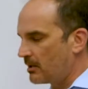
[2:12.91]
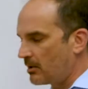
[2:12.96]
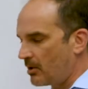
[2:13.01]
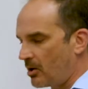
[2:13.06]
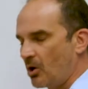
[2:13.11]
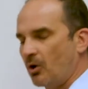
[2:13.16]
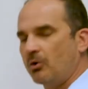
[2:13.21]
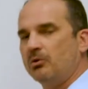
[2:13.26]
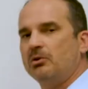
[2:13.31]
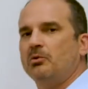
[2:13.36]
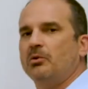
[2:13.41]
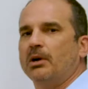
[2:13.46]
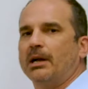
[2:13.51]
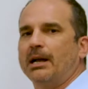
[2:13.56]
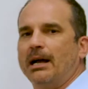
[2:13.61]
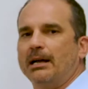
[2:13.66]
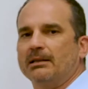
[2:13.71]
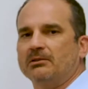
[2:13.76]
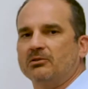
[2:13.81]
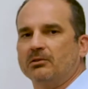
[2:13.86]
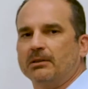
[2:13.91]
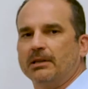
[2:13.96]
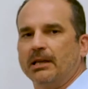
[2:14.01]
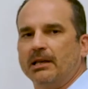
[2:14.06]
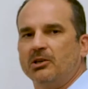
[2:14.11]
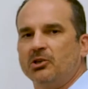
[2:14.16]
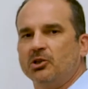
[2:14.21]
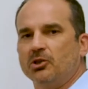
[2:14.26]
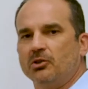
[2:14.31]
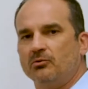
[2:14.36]
go to a
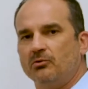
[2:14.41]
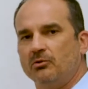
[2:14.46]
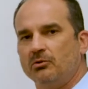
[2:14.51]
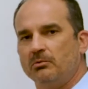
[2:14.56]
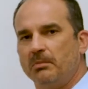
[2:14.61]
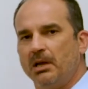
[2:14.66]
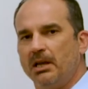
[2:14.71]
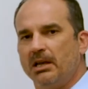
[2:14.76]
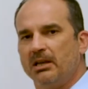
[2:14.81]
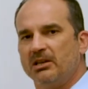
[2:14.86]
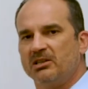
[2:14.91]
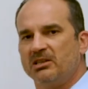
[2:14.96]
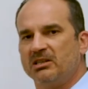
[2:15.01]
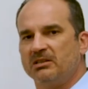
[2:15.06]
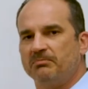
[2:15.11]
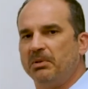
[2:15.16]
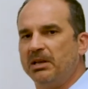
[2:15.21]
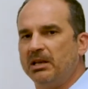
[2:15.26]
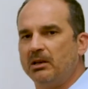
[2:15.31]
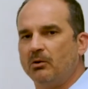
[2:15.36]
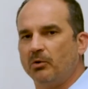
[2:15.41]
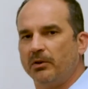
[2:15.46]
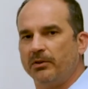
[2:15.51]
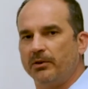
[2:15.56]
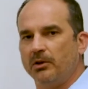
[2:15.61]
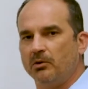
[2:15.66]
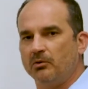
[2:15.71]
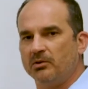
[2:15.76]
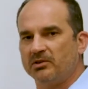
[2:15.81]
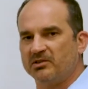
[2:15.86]
consultation room, speak with
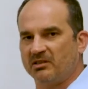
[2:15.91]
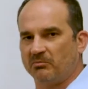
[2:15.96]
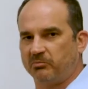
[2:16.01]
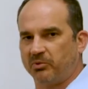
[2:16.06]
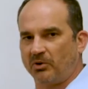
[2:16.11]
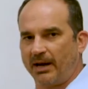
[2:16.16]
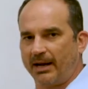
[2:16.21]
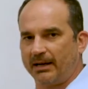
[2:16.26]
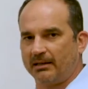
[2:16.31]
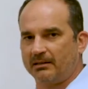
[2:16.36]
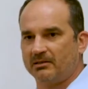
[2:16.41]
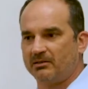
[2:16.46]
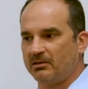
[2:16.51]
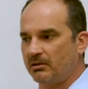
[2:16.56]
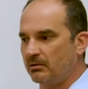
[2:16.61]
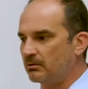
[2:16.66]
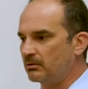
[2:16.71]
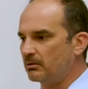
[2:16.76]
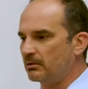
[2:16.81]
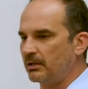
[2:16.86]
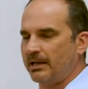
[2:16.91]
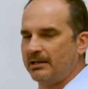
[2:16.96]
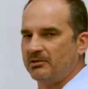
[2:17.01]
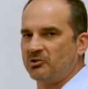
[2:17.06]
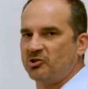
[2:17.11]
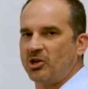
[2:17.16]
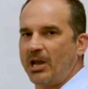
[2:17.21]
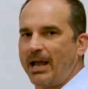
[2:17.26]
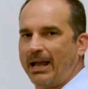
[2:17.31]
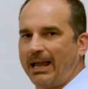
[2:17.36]
you as the practice owner, and
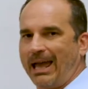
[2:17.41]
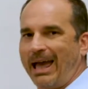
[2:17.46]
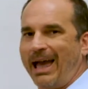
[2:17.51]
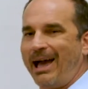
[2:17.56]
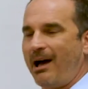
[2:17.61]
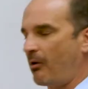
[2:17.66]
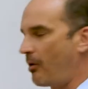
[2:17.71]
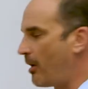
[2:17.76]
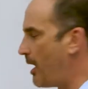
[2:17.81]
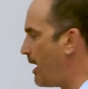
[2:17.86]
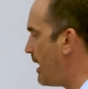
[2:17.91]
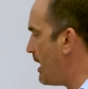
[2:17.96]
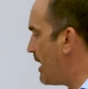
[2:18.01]
check out.